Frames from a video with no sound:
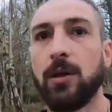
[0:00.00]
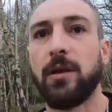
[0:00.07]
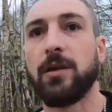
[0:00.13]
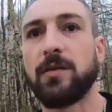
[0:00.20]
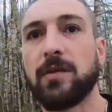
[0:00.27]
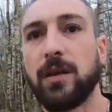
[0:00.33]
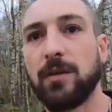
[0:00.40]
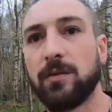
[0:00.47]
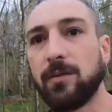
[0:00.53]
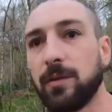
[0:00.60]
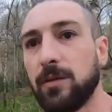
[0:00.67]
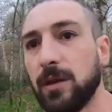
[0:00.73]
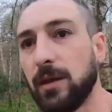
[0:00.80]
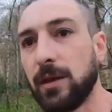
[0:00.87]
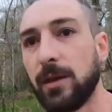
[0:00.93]
and the snakes
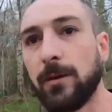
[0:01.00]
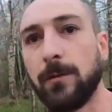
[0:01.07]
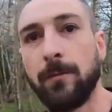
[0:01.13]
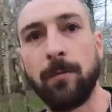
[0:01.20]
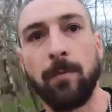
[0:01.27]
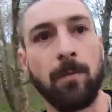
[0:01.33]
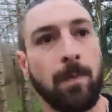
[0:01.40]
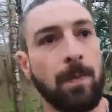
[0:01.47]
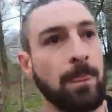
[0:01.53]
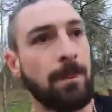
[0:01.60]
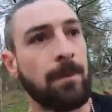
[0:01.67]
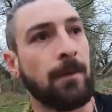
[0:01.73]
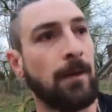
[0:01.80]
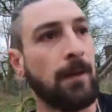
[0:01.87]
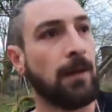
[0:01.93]
won't get you.
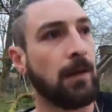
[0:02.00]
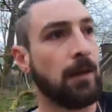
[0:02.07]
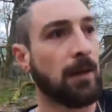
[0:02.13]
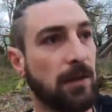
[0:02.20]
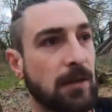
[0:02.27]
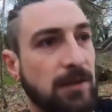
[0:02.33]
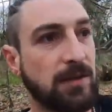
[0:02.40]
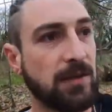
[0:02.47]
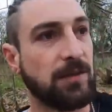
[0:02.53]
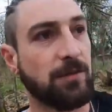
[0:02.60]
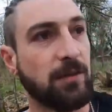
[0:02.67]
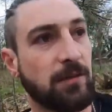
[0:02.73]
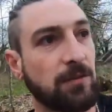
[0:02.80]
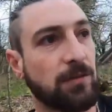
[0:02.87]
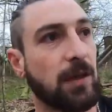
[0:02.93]
You can see
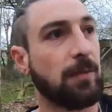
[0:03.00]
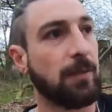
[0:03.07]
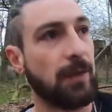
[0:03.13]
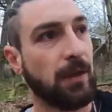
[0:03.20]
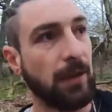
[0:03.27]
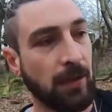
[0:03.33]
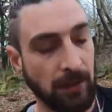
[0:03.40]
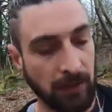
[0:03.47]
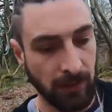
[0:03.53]
squirrels up here.